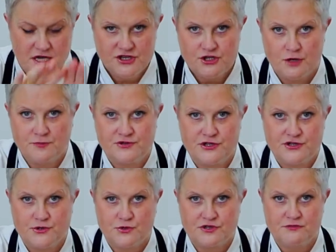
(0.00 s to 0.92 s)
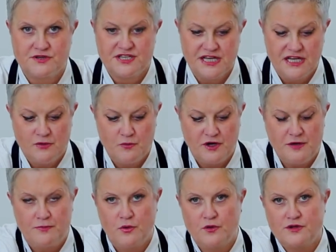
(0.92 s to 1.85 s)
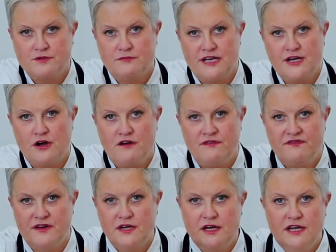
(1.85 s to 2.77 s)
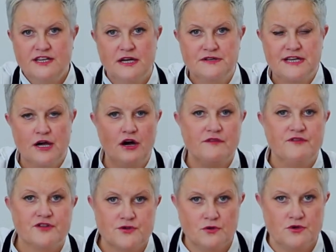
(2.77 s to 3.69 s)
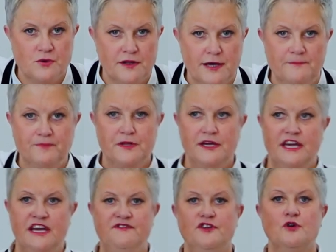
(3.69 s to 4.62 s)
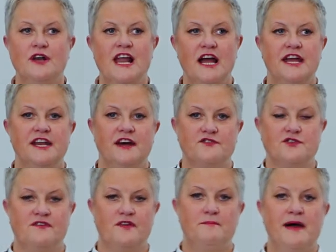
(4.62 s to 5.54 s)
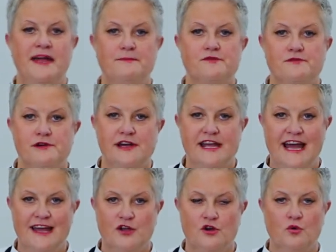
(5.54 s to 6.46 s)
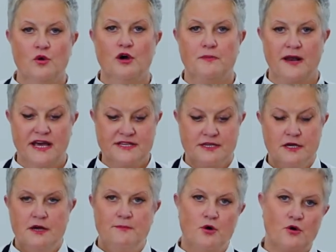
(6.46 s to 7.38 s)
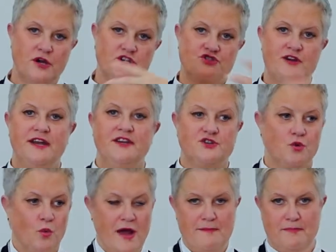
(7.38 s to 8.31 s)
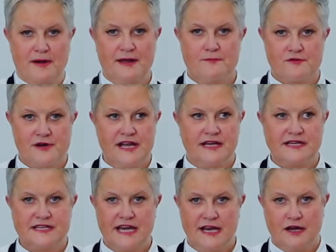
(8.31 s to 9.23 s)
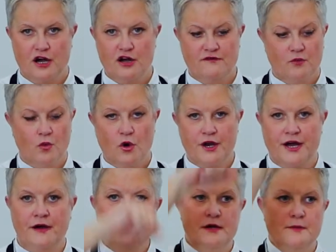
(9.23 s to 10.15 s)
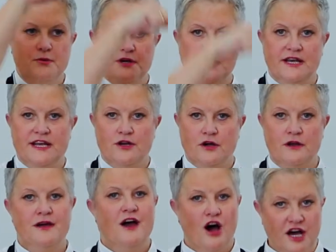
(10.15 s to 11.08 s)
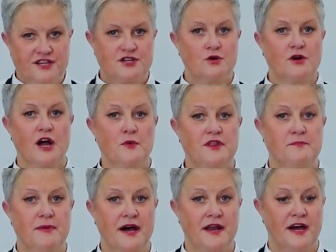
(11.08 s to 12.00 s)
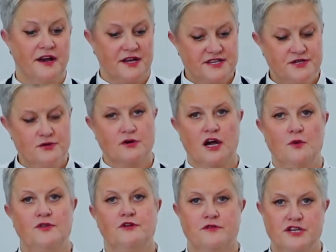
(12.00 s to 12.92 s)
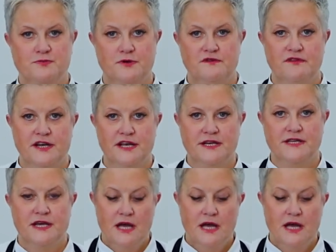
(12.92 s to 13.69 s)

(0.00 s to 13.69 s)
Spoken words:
stops the sauce from sticking when you pull the lid off. You don't take half the sauce with it. If you're lucky enough to have a bain-marie at your workplace, pour it straight into a wet bain-marie container over water, put a lid on. I still go with the butter and I still go with the grease-proof lid.